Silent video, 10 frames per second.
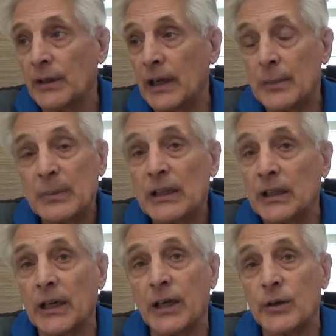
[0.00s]
and
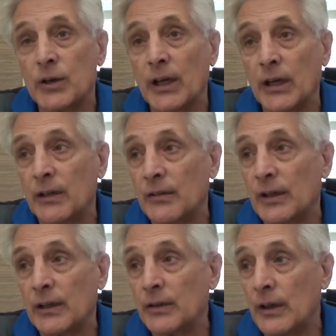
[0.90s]
immediately hired Jake, and,
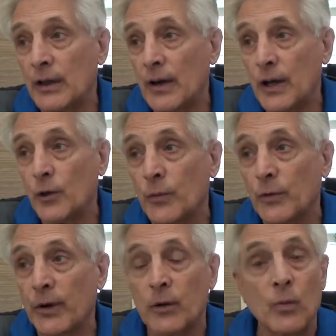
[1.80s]
and uh, I
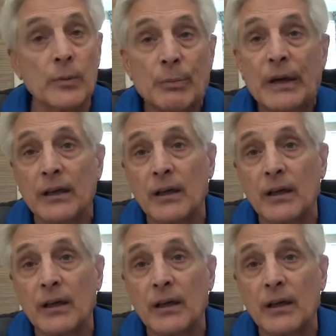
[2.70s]
regret it one bit.